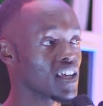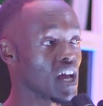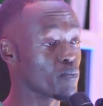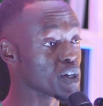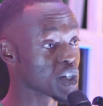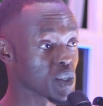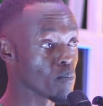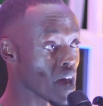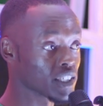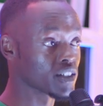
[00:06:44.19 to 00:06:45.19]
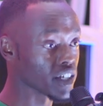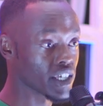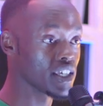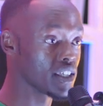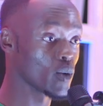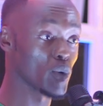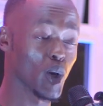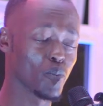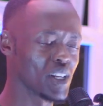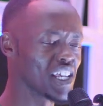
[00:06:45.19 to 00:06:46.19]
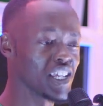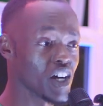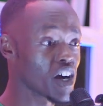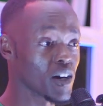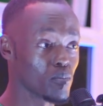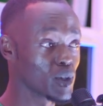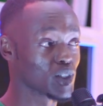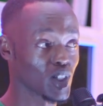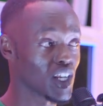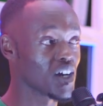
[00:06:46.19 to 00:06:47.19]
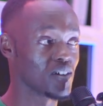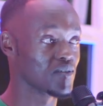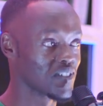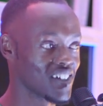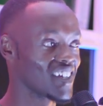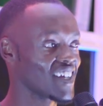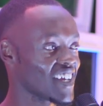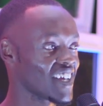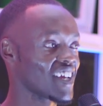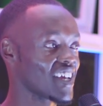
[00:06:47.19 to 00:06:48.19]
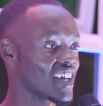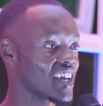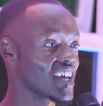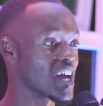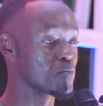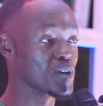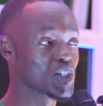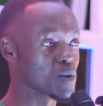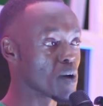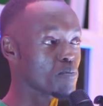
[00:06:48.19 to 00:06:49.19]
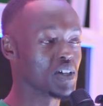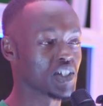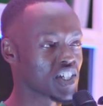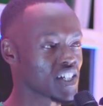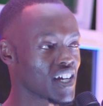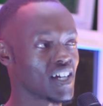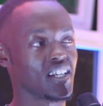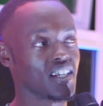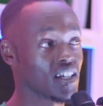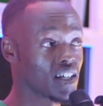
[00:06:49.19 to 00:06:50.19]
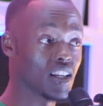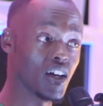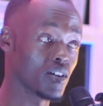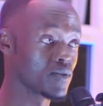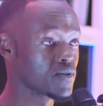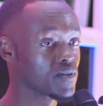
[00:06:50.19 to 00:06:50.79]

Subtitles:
I bet you're the master key that will open any heart more to love. I bet you're my best shot, love,